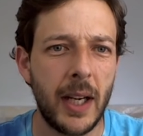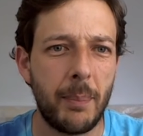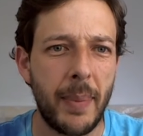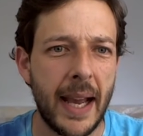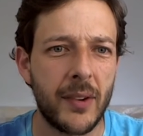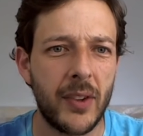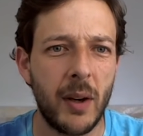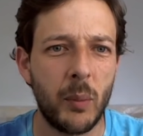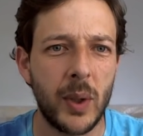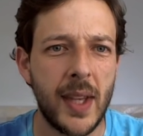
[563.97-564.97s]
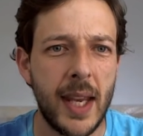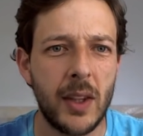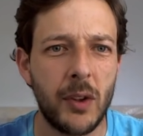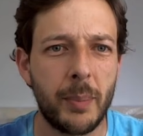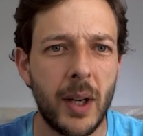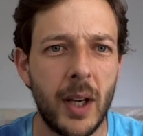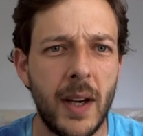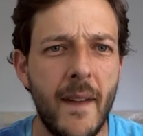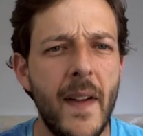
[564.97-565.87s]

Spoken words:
It backs up. We take this pawn.